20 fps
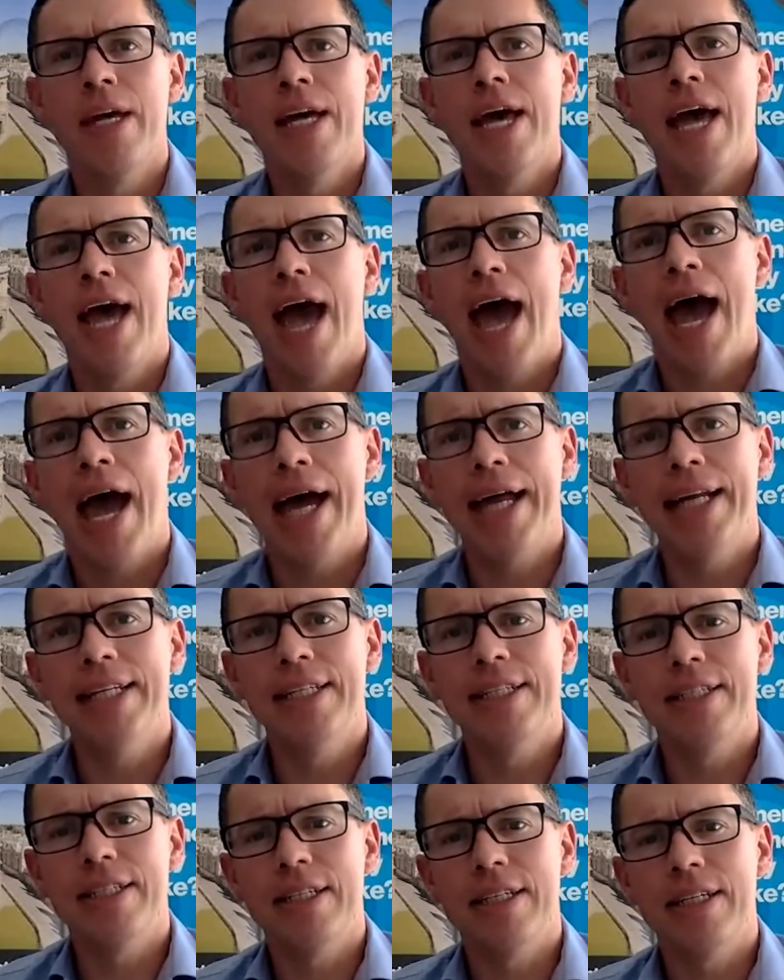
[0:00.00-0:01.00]
And
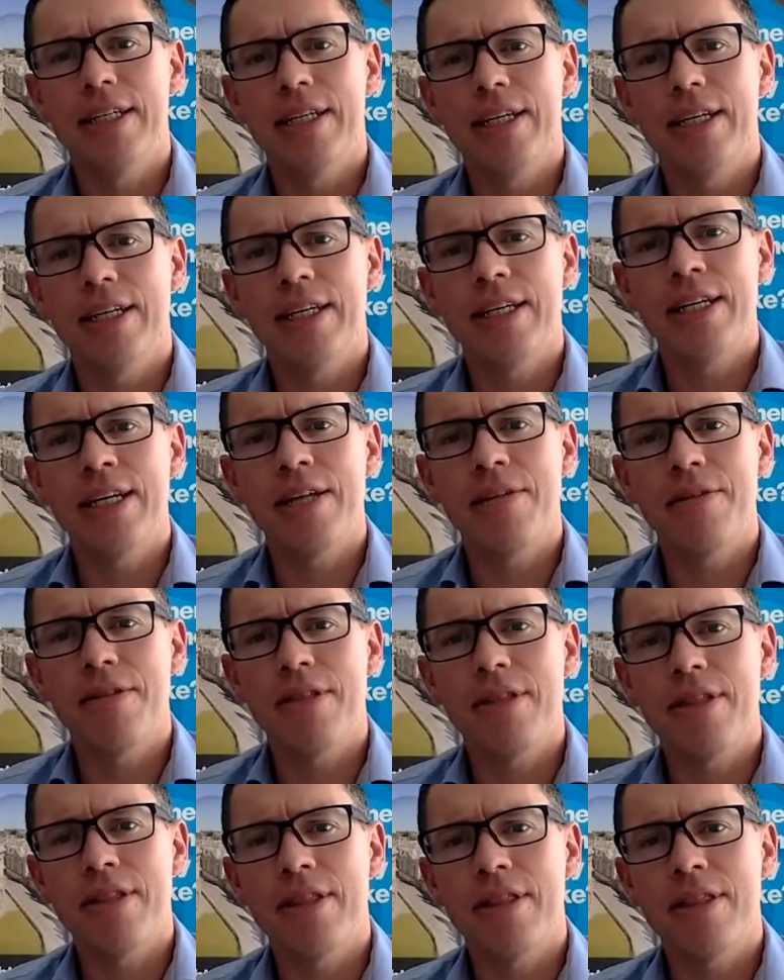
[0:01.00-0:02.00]
you know,
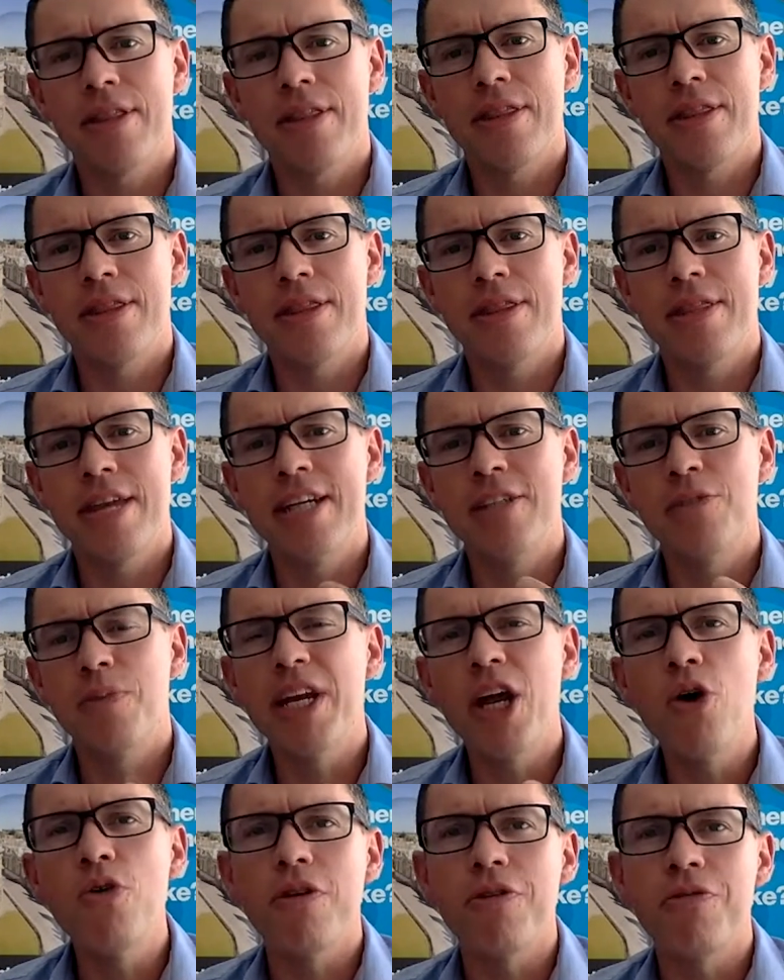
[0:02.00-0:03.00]
there's been
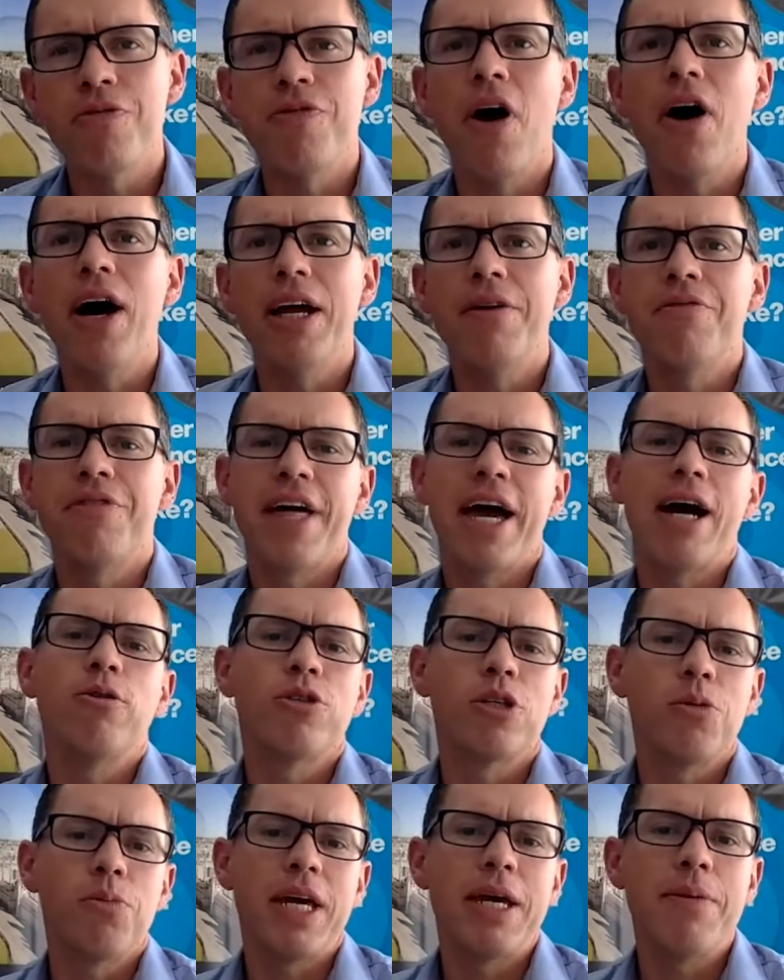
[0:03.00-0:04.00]
over
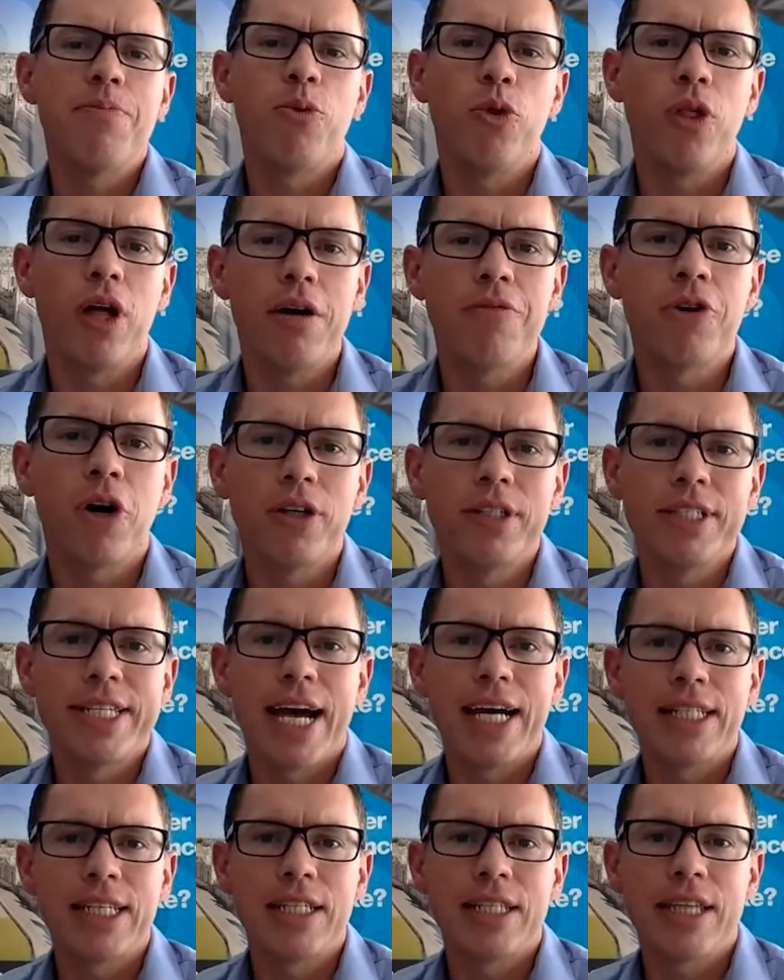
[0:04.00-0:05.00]
5,000 people that have
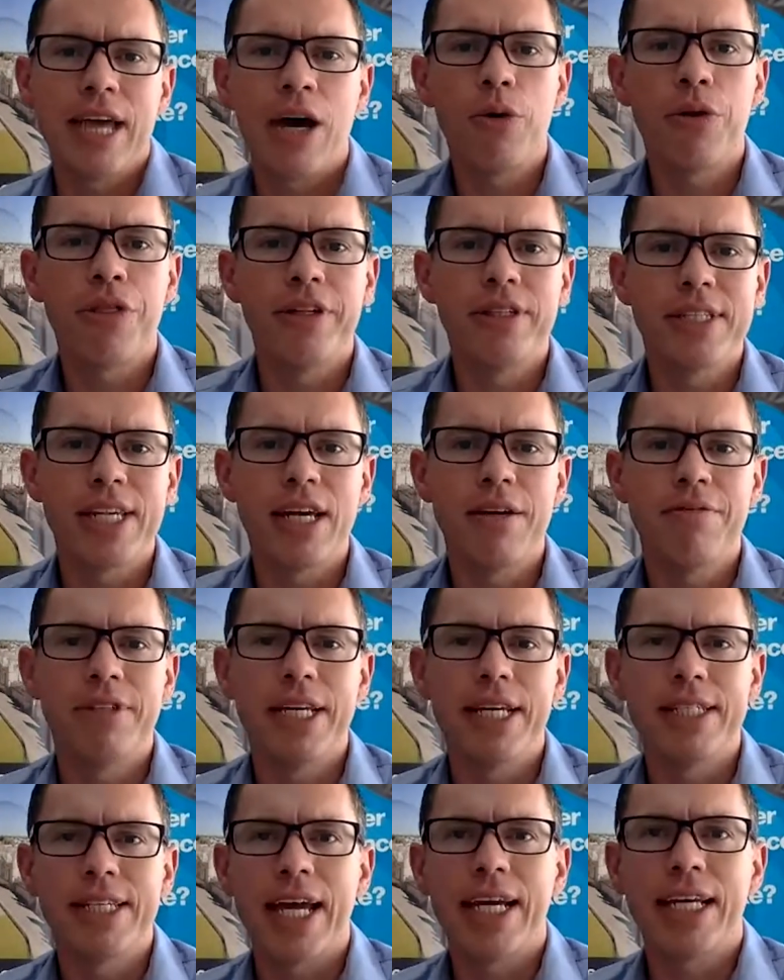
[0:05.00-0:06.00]
contacted the health and safety
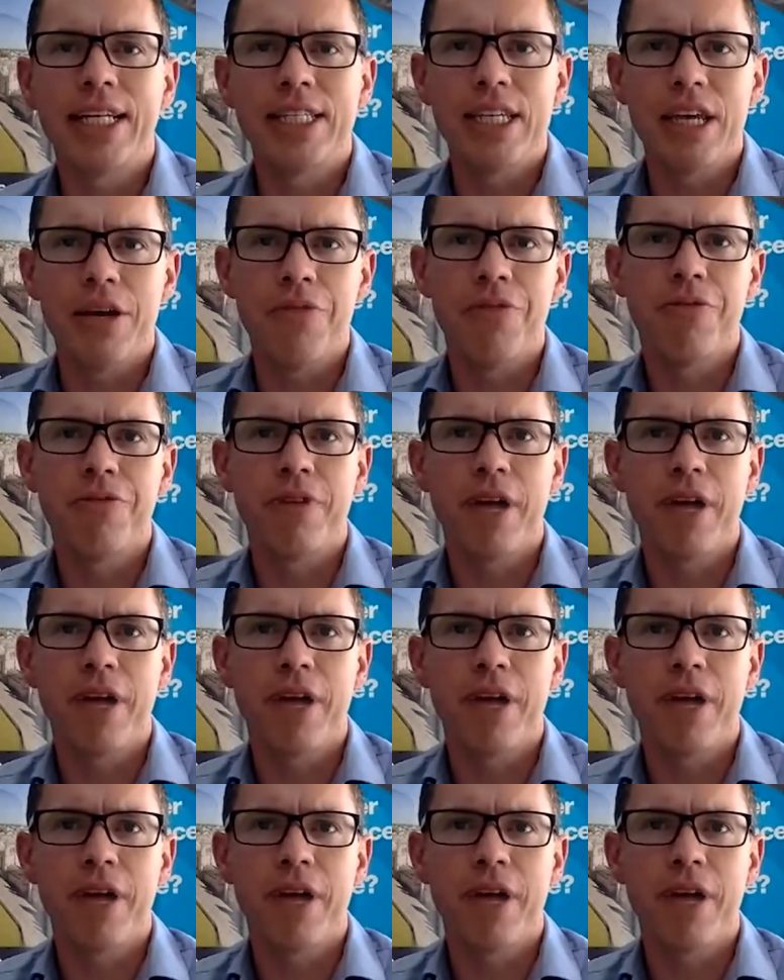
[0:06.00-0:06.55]
executive